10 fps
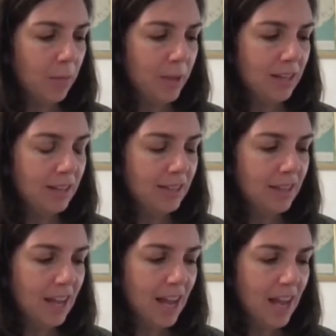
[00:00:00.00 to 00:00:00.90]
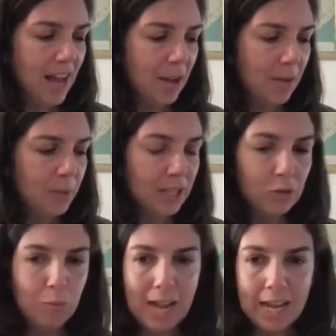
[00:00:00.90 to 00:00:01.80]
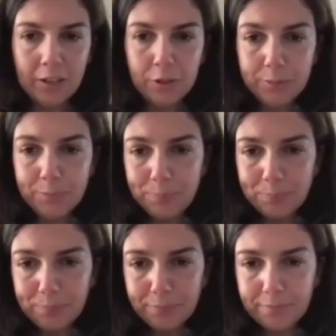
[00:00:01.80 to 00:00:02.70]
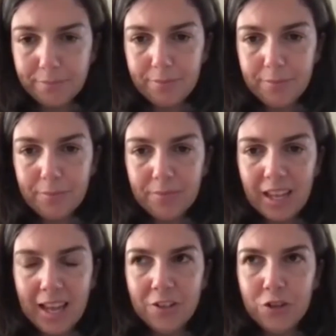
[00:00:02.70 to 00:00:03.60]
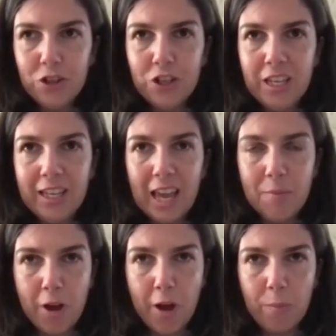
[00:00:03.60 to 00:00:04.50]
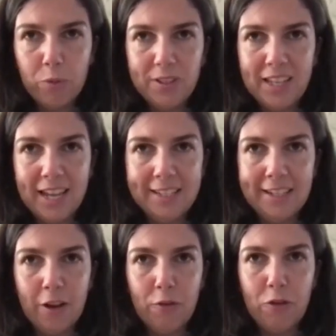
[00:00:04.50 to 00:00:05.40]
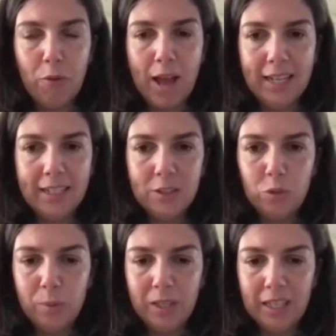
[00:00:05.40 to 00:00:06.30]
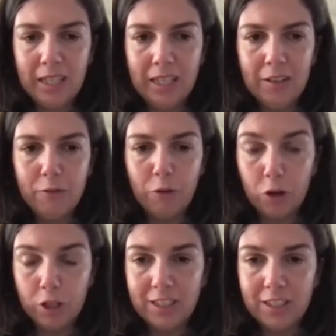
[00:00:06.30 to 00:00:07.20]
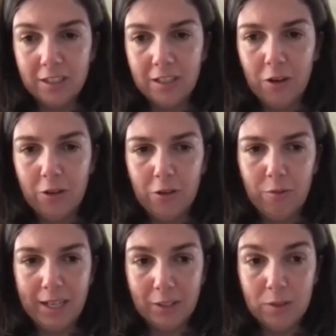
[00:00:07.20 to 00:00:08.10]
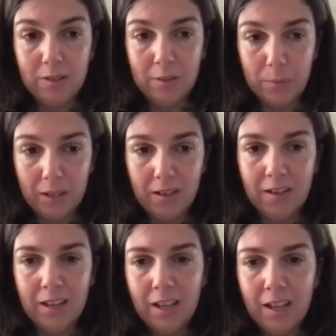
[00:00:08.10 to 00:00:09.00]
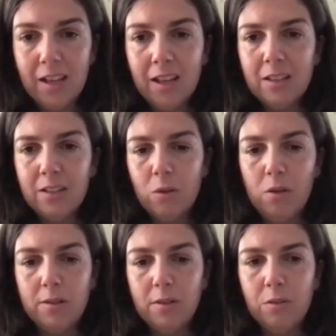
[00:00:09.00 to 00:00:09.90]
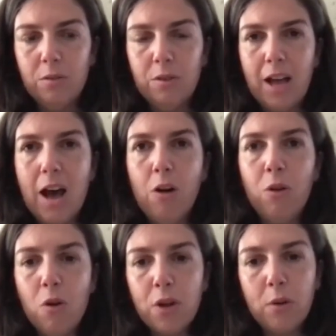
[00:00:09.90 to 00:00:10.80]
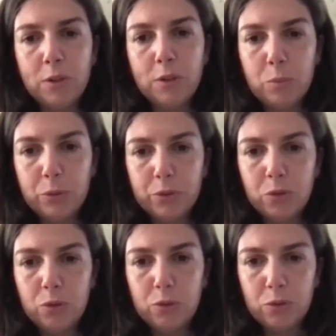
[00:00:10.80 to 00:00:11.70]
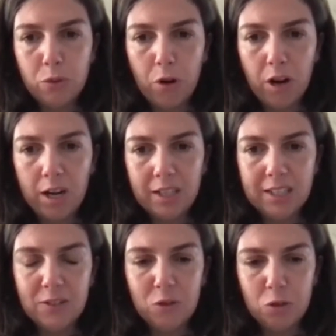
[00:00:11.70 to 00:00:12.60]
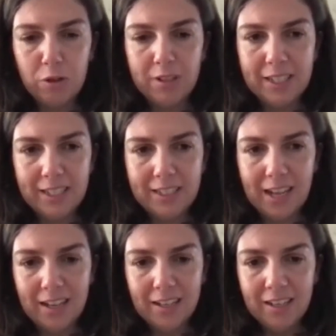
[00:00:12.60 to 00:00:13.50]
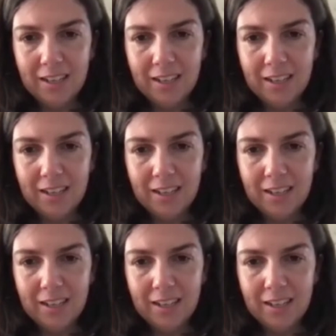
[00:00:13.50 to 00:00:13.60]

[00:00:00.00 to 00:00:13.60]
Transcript: Patricia Piretu Blanco. And she came up with the idea of the right to be forgotten, or the right to disappear. So also, how long are we supposed to store this visual data?